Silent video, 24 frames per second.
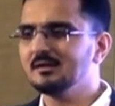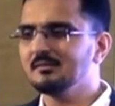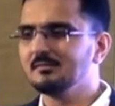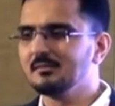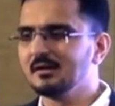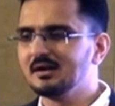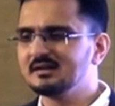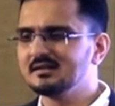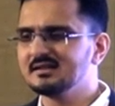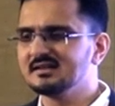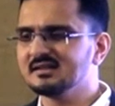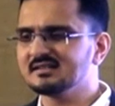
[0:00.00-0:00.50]

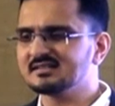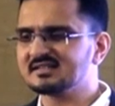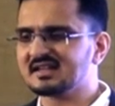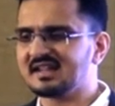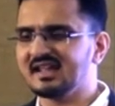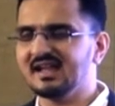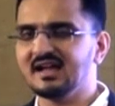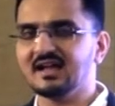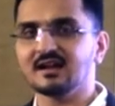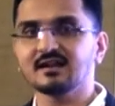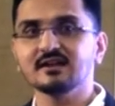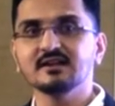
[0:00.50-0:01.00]
but just
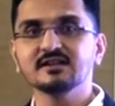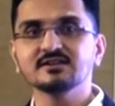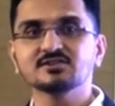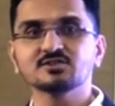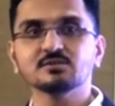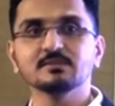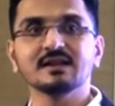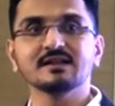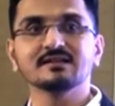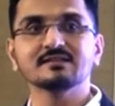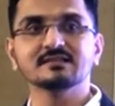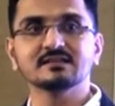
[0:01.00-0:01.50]
care needs
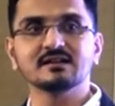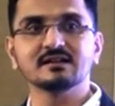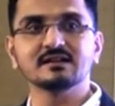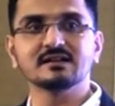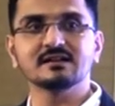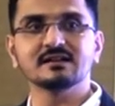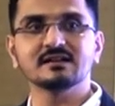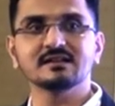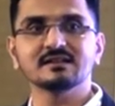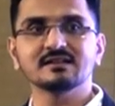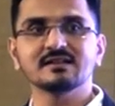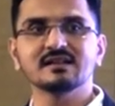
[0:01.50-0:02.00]
to be
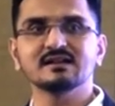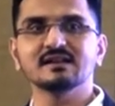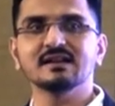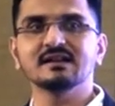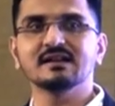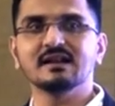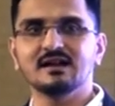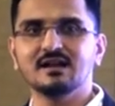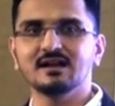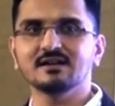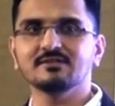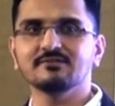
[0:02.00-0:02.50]
exerted that in
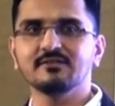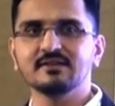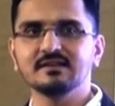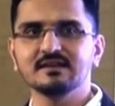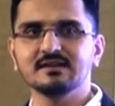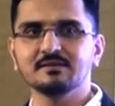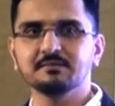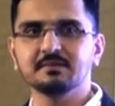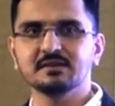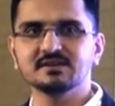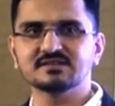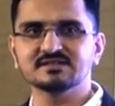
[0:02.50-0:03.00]
heart
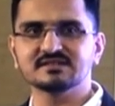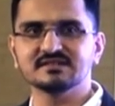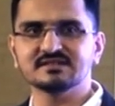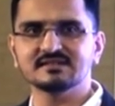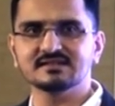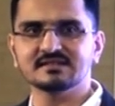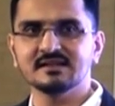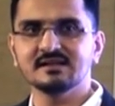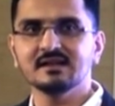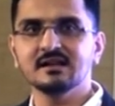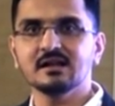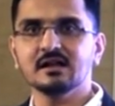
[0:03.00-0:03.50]
failure
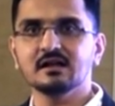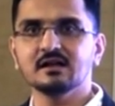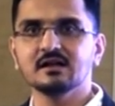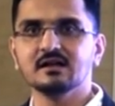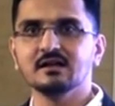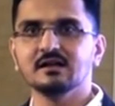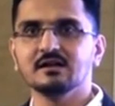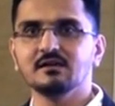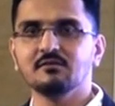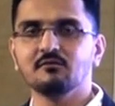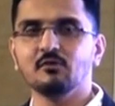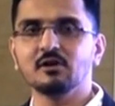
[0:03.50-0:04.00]
patients
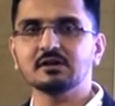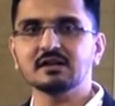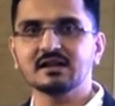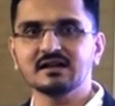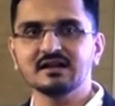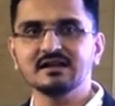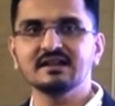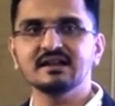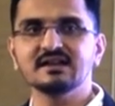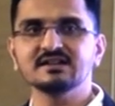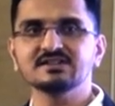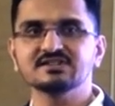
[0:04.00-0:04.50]
water
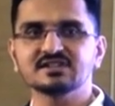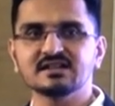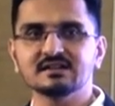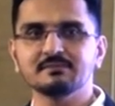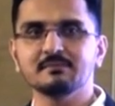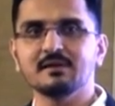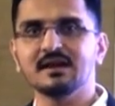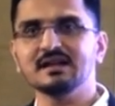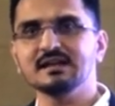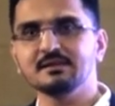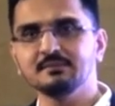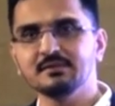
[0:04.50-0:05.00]
retention
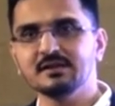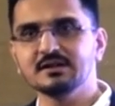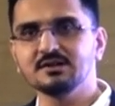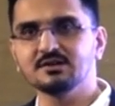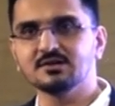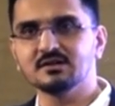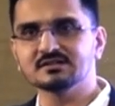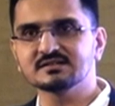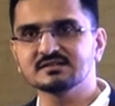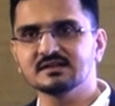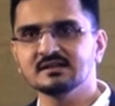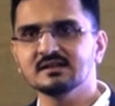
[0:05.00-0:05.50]
might be
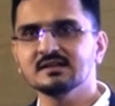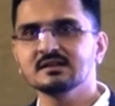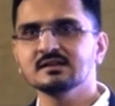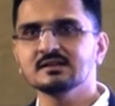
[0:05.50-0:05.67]
caused,